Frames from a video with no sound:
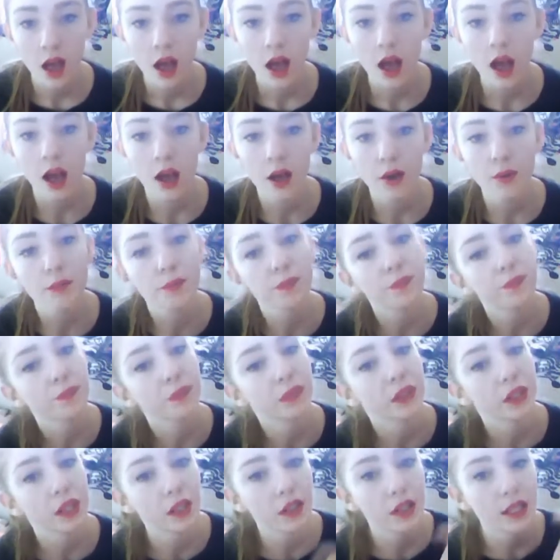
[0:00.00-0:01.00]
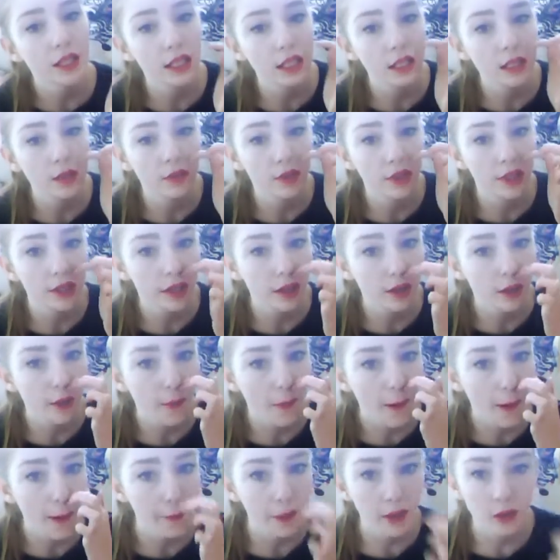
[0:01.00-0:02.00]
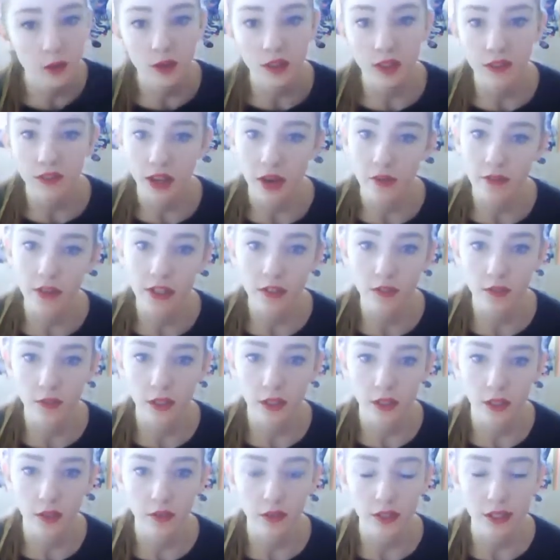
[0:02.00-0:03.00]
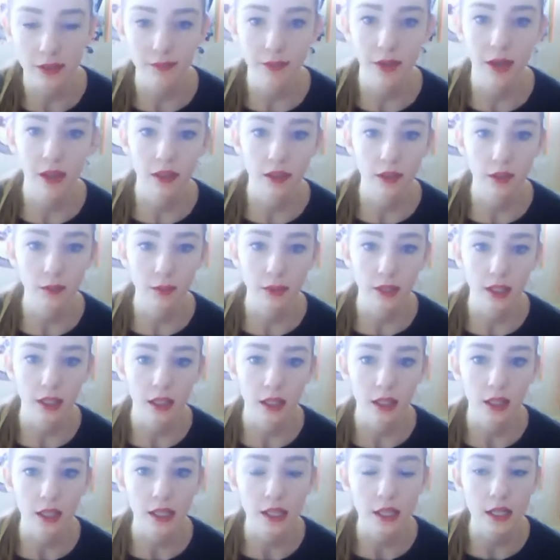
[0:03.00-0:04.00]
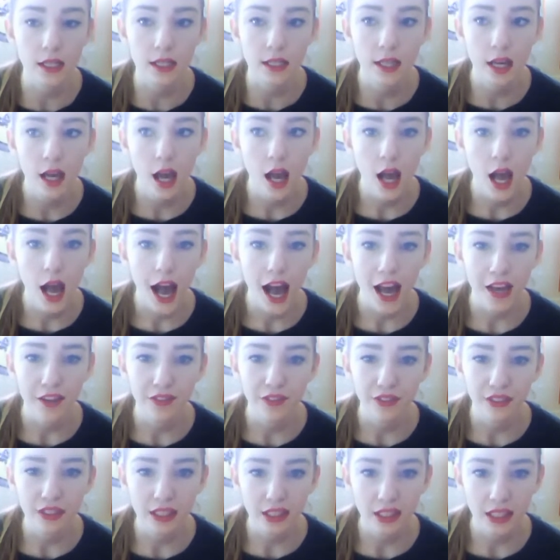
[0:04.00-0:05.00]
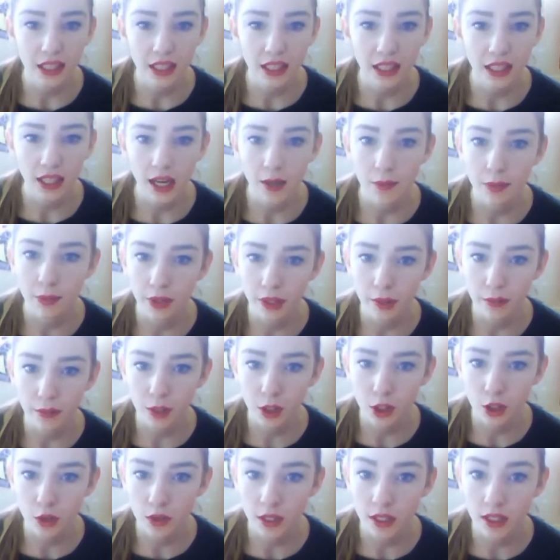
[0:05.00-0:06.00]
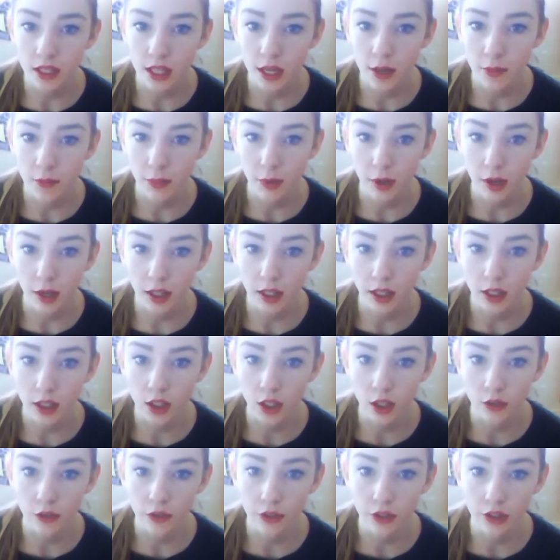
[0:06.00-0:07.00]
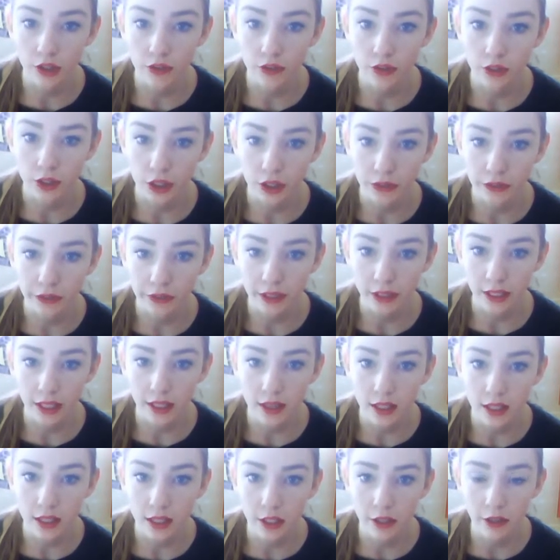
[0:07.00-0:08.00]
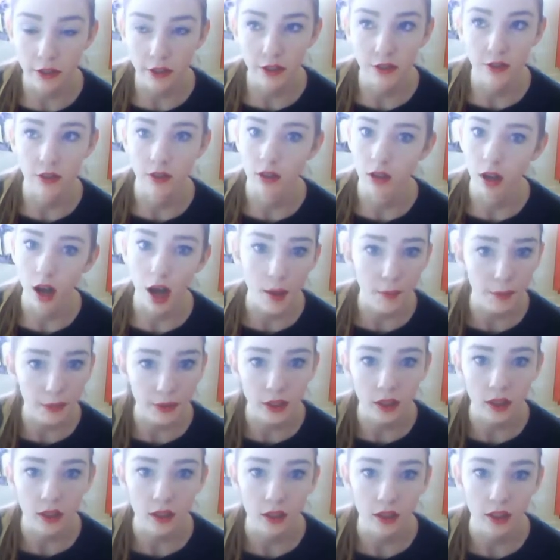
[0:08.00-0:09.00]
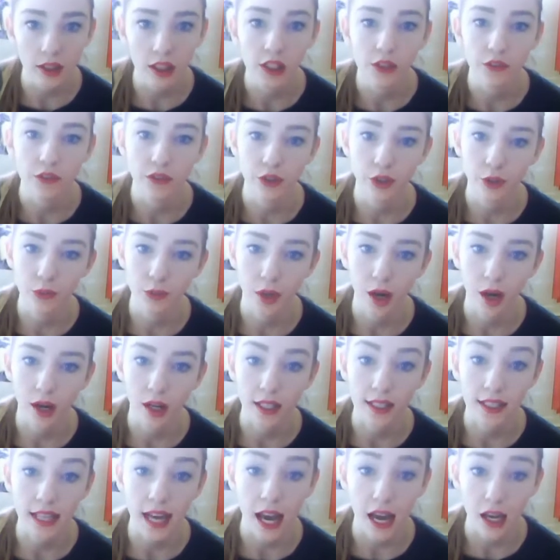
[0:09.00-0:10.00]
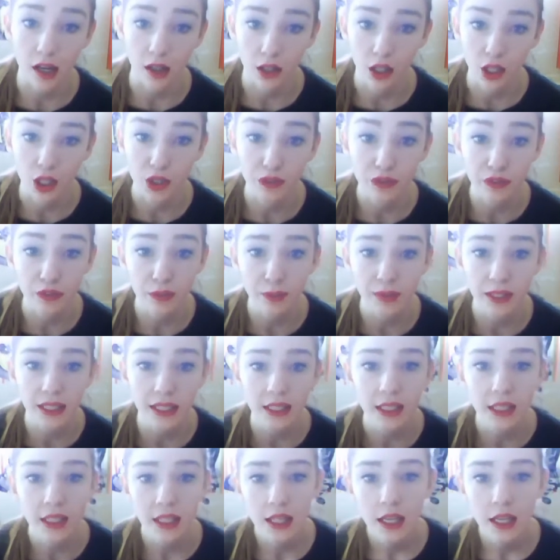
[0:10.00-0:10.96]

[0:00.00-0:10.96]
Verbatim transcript: Um, this is a video, I'm not doing a favorites video this month because I feel like I pretty much use the same products over and over and over again. This year has not been a good year for new products at all for me.